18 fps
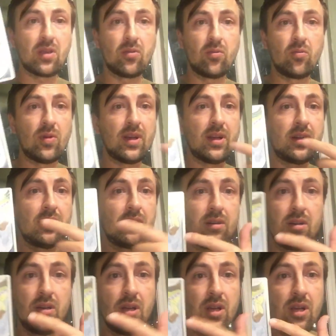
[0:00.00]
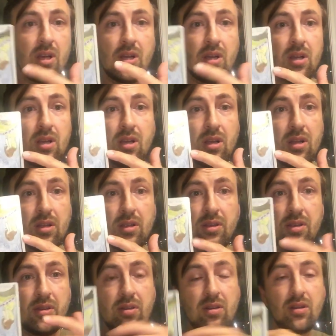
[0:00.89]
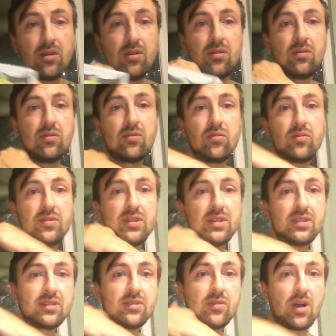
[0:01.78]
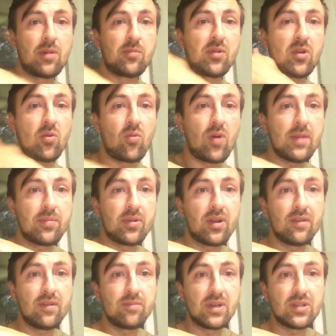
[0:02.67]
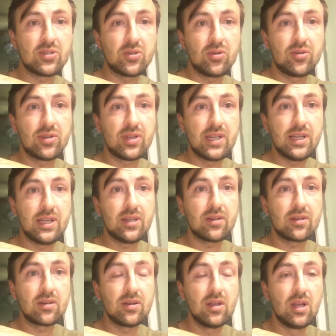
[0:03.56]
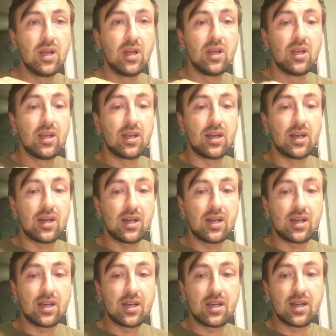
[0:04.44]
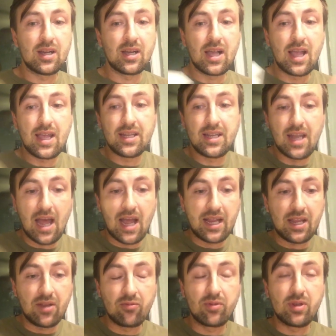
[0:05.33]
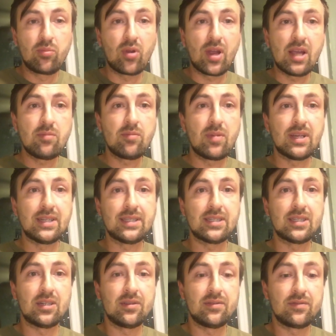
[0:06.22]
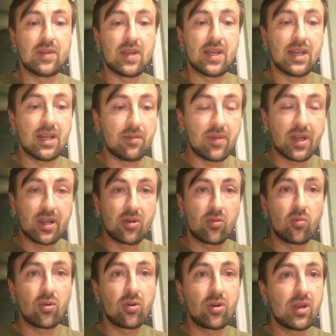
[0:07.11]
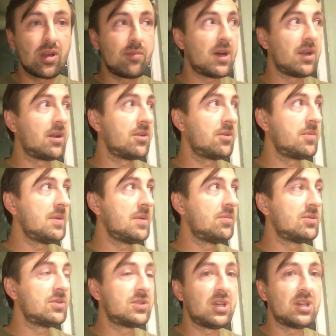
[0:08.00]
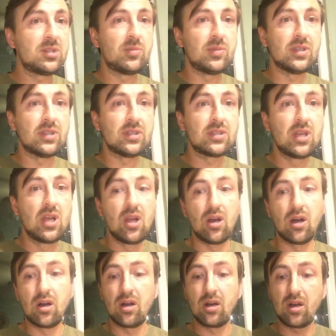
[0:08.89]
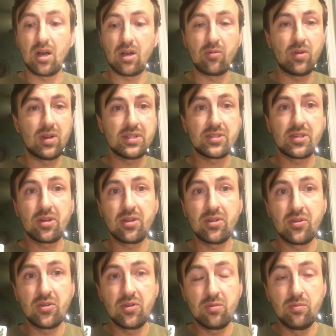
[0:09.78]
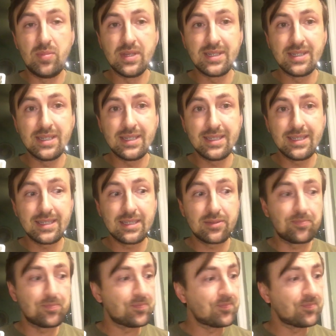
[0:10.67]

well, just I'm going to wipe it off my shoulder here. And I can rebrand myself, and I'm not going to worry about other people's judgments. I want to start a new business.